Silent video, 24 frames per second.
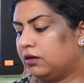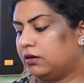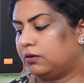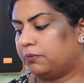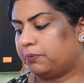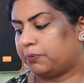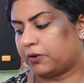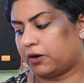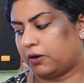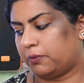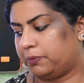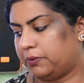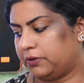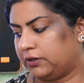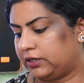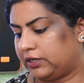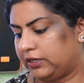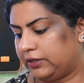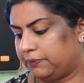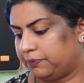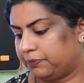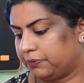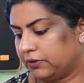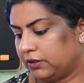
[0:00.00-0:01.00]

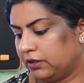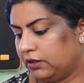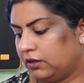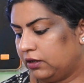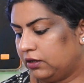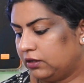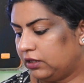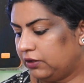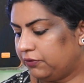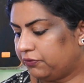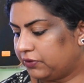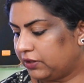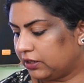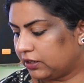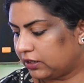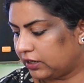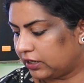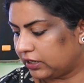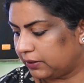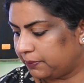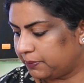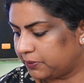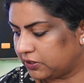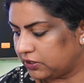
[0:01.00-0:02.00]
property. If the
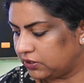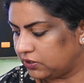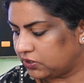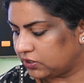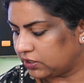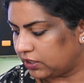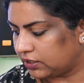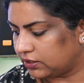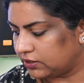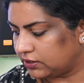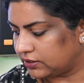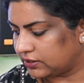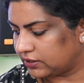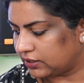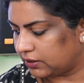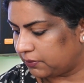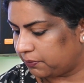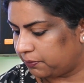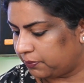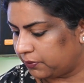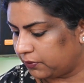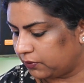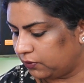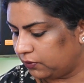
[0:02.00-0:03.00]
corruption charges are
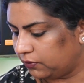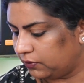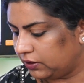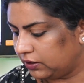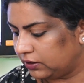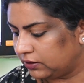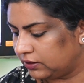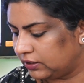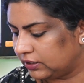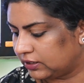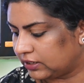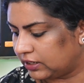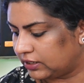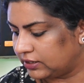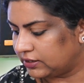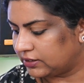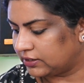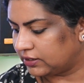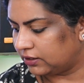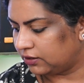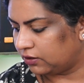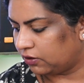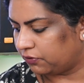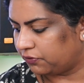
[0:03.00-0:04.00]
proved, the
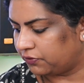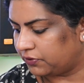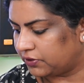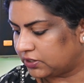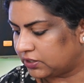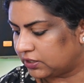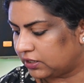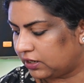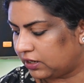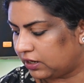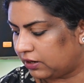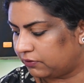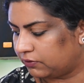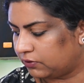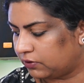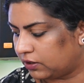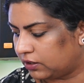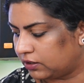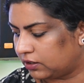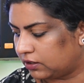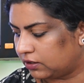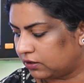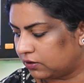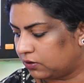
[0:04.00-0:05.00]
concerned official have to
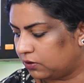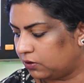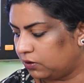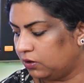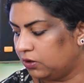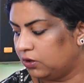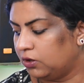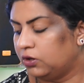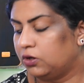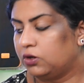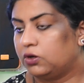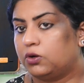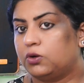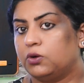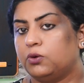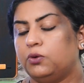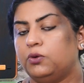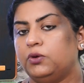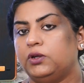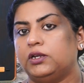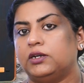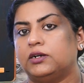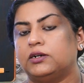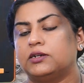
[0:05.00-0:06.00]
undergo
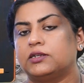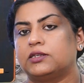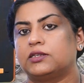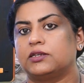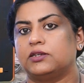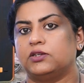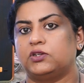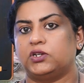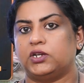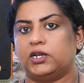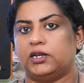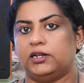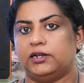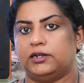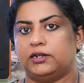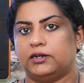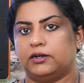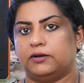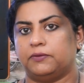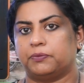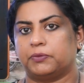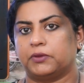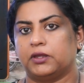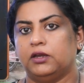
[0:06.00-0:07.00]
2 years jail
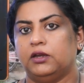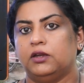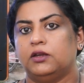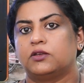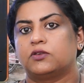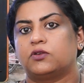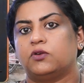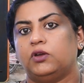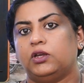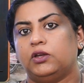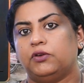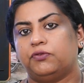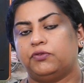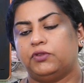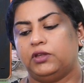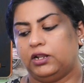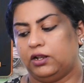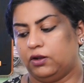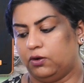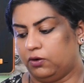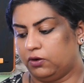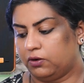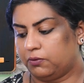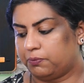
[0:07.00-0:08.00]
term. So, if the
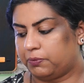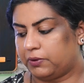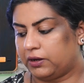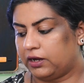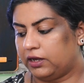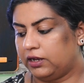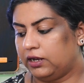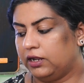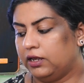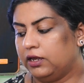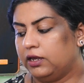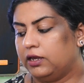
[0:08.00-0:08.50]
Lokpal